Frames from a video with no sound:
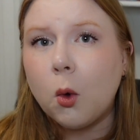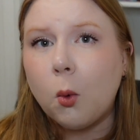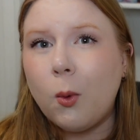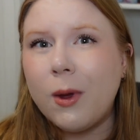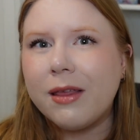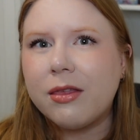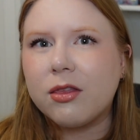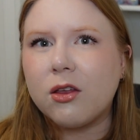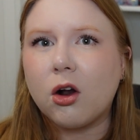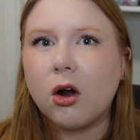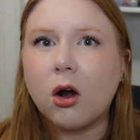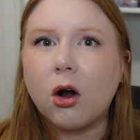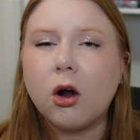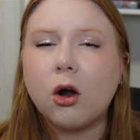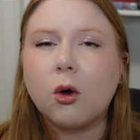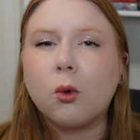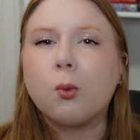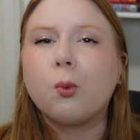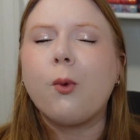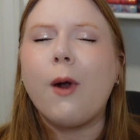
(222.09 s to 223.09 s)
with
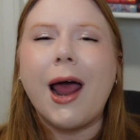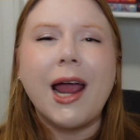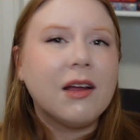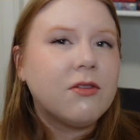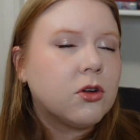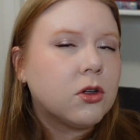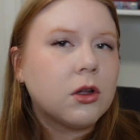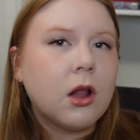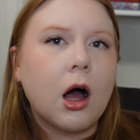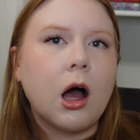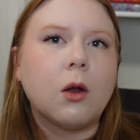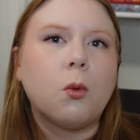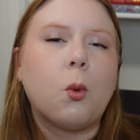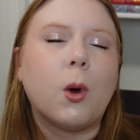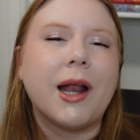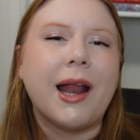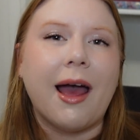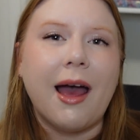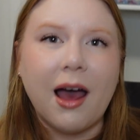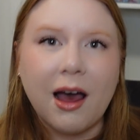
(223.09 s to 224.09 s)
her rival on
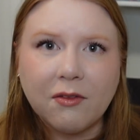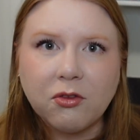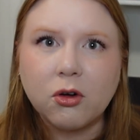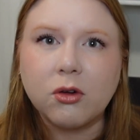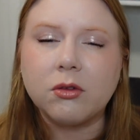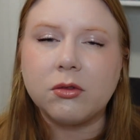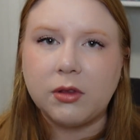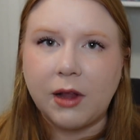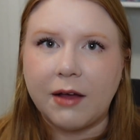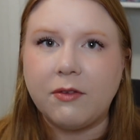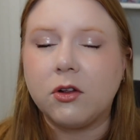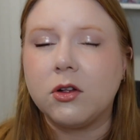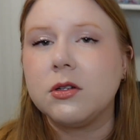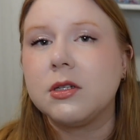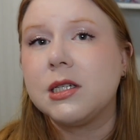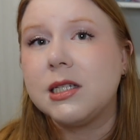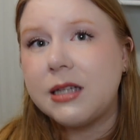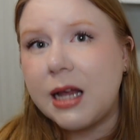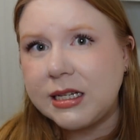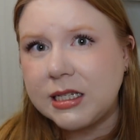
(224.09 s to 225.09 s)
whatever level,
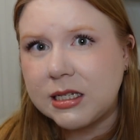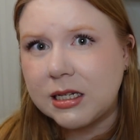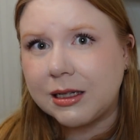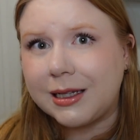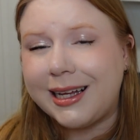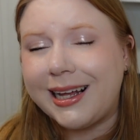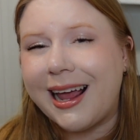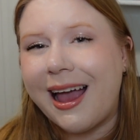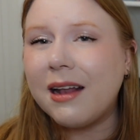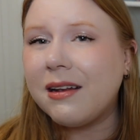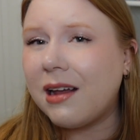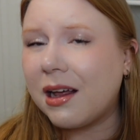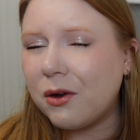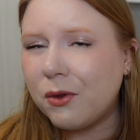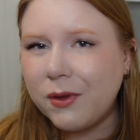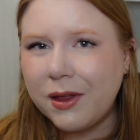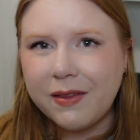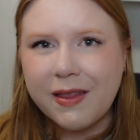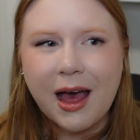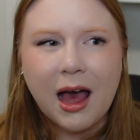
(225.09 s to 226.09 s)
Cecily. And not
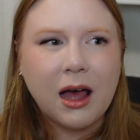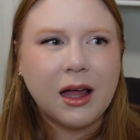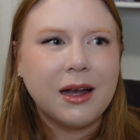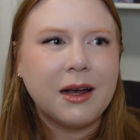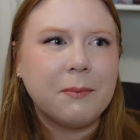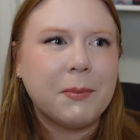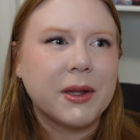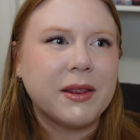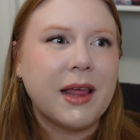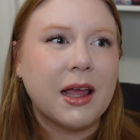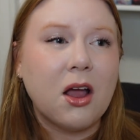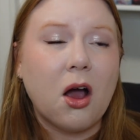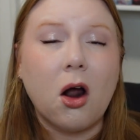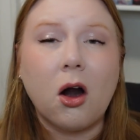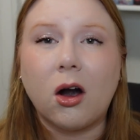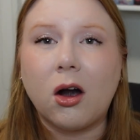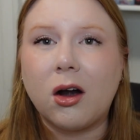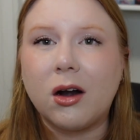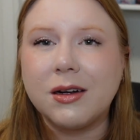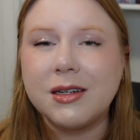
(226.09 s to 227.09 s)
only that, but they
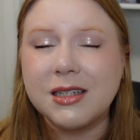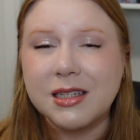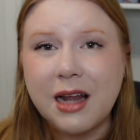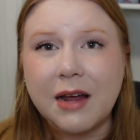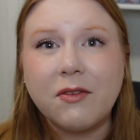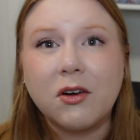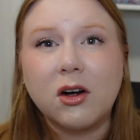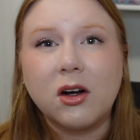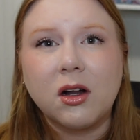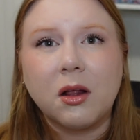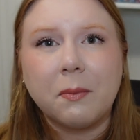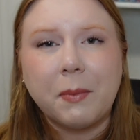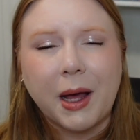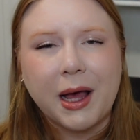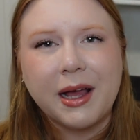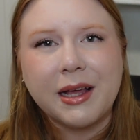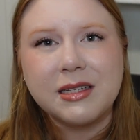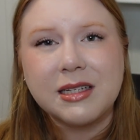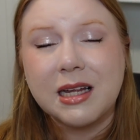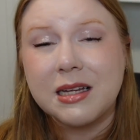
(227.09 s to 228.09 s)
are discovered
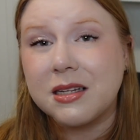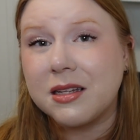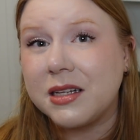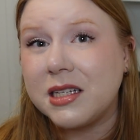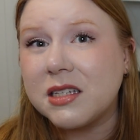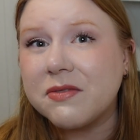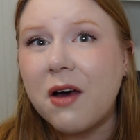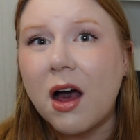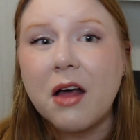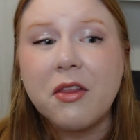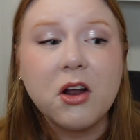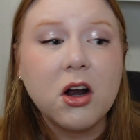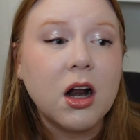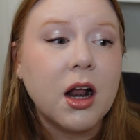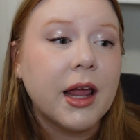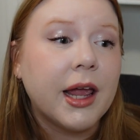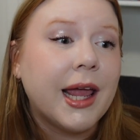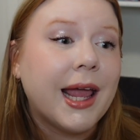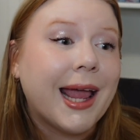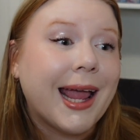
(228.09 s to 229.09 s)
by Cecily's father
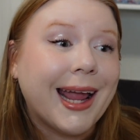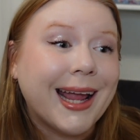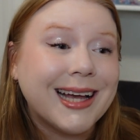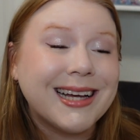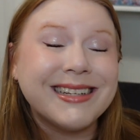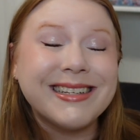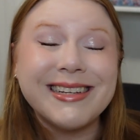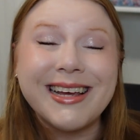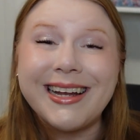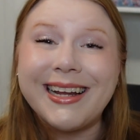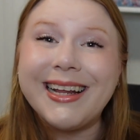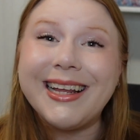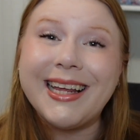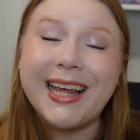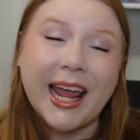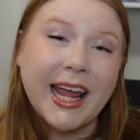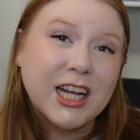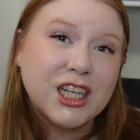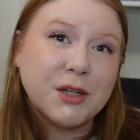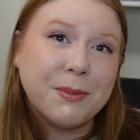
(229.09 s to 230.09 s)
and an
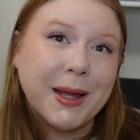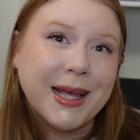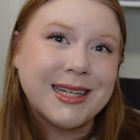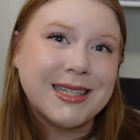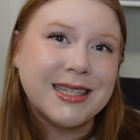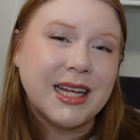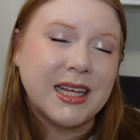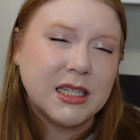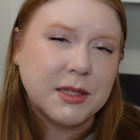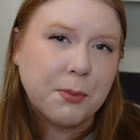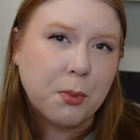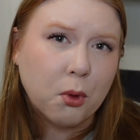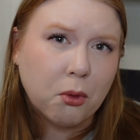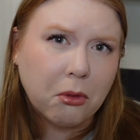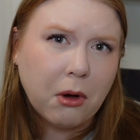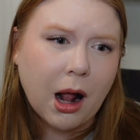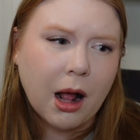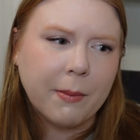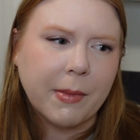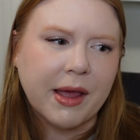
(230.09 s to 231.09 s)
engagement is
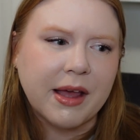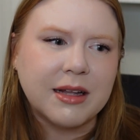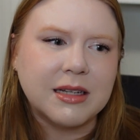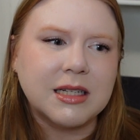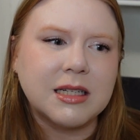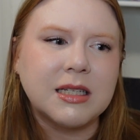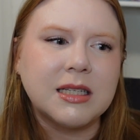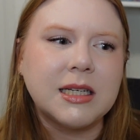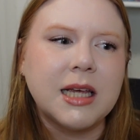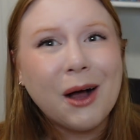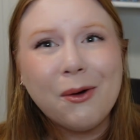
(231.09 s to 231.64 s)
promised.